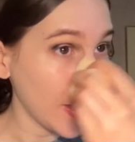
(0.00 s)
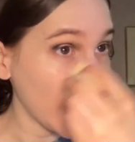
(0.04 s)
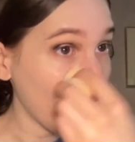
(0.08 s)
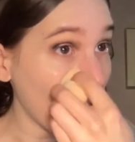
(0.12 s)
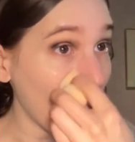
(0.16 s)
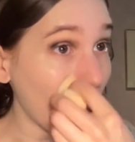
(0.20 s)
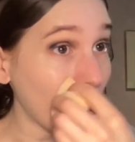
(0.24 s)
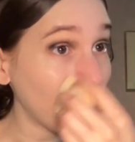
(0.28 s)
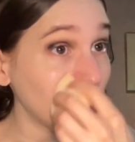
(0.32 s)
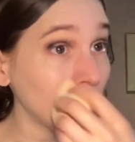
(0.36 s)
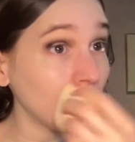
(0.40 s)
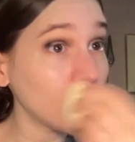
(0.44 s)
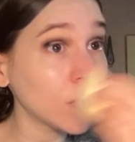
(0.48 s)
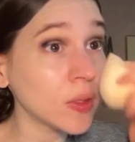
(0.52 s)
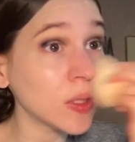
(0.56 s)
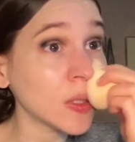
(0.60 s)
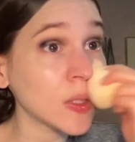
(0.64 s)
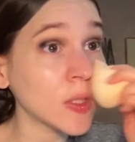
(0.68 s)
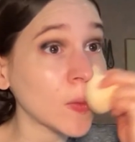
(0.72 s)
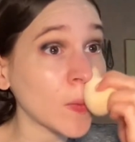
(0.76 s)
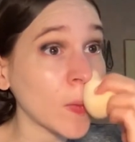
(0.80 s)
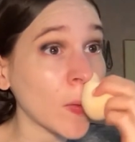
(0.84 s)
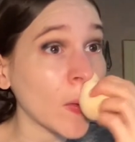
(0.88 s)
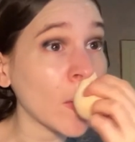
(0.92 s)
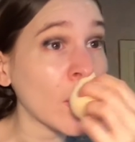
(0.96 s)
I've known
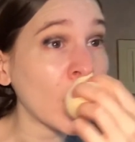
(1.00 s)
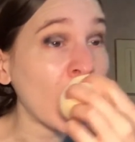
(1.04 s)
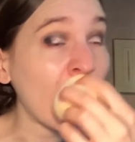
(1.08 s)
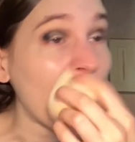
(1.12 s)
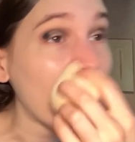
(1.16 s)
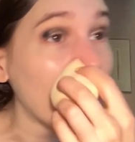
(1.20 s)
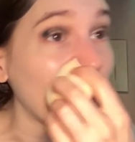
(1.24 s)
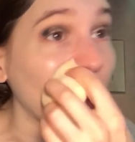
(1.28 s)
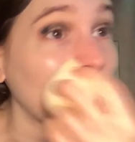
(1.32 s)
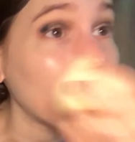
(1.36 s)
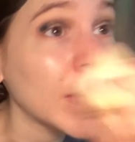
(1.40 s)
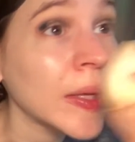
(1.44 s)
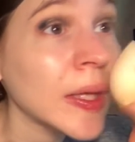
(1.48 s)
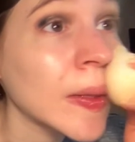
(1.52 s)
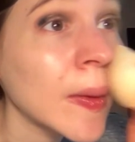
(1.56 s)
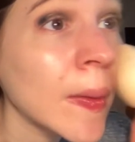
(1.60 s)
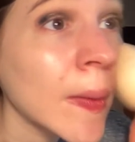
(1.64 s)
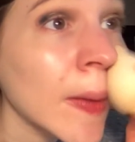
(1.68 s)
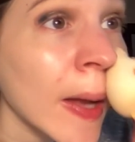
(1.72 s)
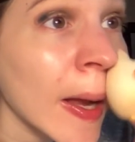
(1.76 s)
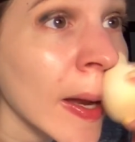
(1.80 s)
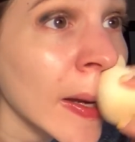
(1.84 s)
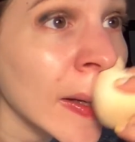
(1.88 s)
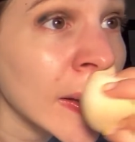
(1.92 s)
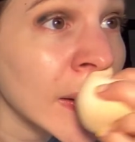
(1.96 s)
this for a while, but you
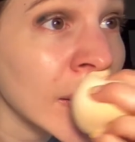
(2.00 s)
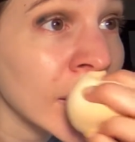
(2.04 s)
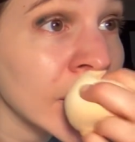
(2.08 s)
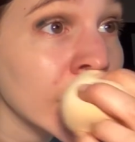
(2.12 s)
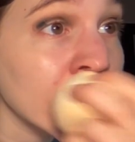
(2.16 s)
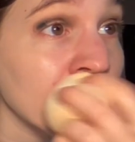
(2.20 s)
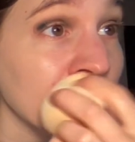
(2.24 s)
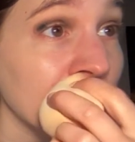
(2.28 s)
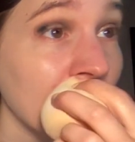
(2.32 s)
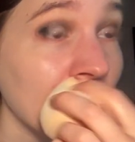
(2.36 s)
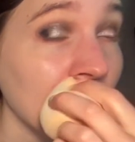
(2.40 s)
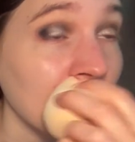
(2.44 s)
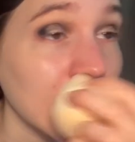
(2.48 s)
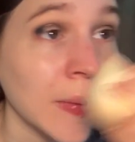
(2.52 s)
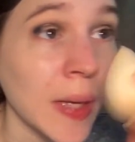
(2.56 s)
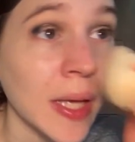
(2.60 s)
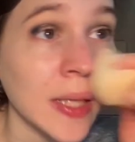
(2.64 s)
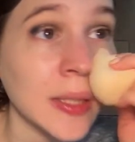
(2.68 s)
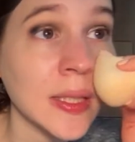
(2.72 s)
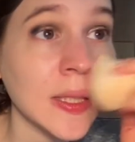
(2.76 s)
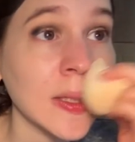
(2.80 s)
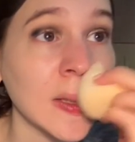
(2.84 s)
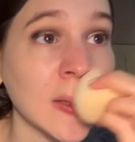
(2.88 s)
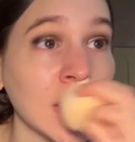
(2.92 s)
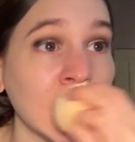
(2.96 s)
tend to forget about
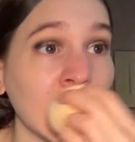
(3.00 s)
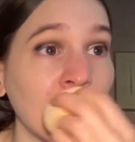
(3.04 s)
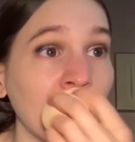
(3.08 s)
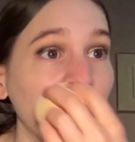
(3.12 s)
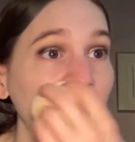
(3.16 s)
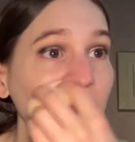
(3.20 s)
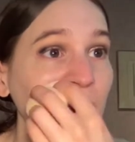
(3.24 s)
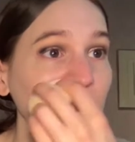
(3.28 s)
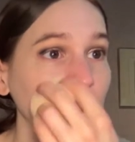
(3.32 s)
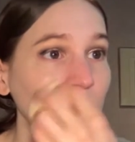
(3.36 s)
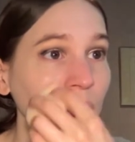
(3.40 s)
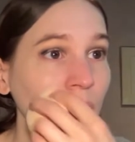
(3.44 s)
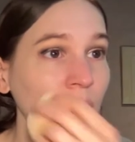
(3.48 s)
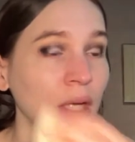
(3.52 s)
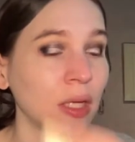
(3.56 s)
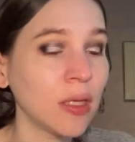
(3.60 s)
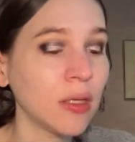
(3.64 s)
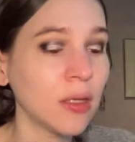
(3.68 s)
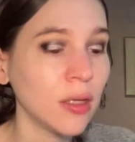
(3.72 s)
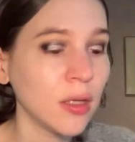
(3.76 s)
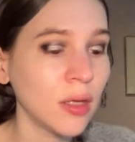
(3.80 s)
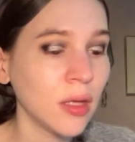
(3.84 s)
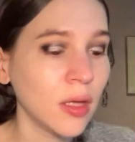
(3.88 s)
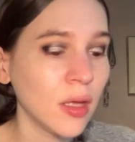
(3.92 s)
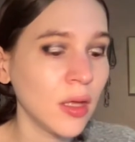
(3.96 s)
these things
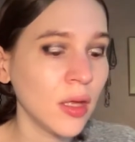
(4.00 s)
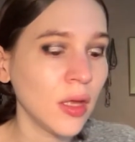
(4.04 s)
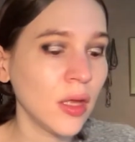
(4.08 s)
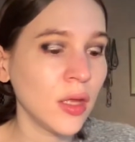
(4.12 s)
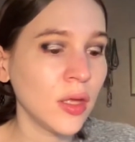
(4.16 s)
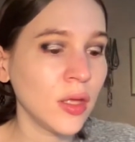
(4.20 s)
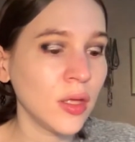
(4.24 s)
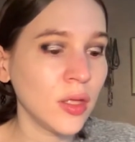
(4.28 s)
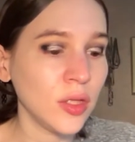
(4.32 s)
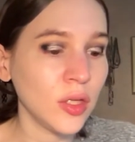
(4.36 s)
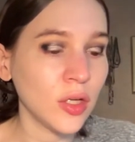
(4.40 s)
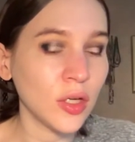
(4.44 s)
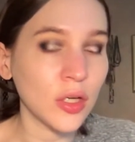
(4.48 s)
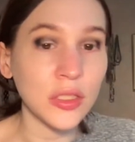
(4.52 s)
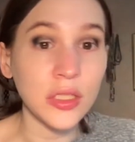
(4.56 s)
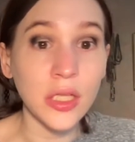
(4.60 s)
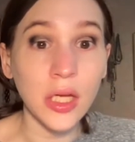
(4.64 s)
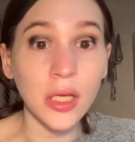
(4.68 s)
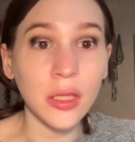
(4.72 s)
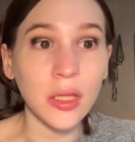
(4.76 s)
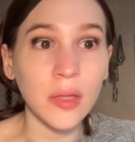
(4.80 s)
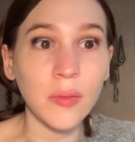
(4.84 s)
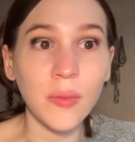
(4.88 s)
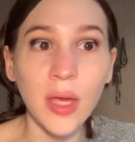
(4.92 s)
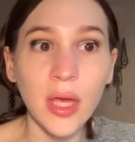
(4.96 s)
when you're a
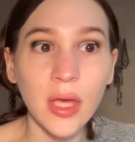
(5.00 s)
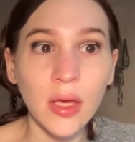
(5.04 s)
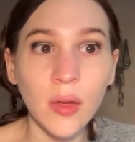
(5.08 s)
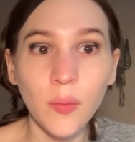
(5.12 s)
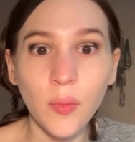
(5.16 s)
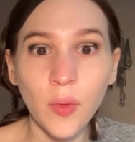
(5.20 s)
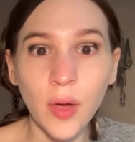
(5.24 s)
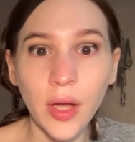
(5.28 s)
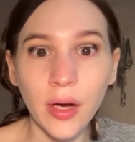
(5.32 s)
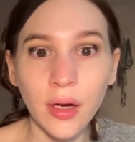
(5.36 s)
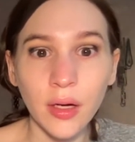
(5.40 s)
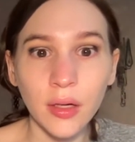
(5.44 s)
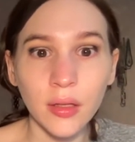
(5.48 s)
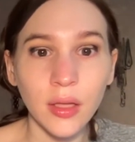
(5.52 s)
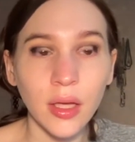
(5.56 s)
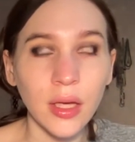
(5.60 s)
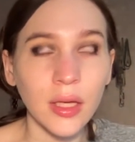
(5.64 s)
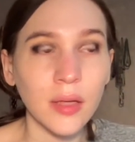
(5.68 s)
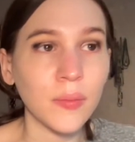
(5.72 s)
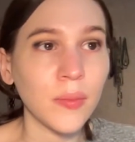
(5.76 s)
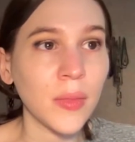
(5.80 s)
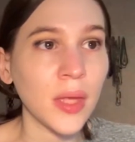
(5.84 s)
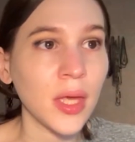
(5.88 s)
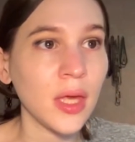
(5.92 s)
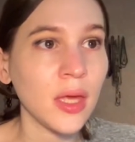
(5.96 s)
daily makeup wearer like
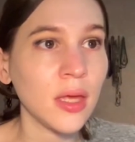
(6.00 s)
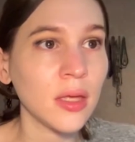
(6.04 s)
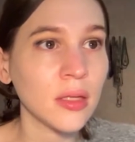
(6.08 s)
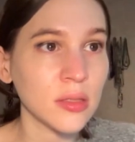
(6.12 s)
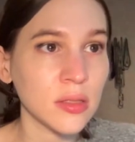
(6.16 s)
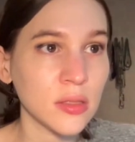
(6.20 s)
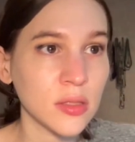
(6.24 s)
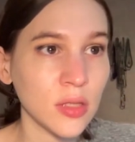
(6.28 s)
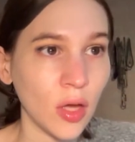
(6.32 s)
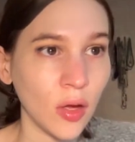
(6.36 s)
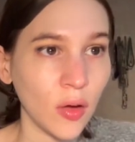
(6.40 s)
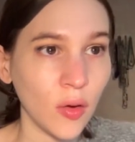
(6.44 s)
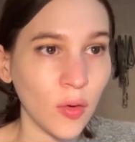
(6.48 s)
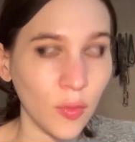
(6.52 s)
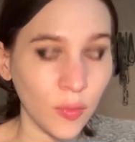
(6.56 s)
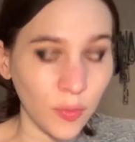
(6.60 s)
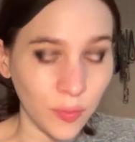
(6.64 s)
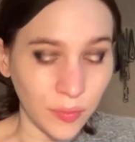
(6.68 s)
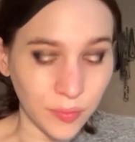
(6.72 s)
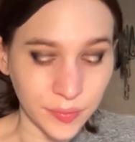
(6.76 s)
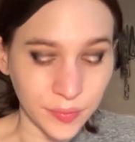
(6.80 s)
me, so.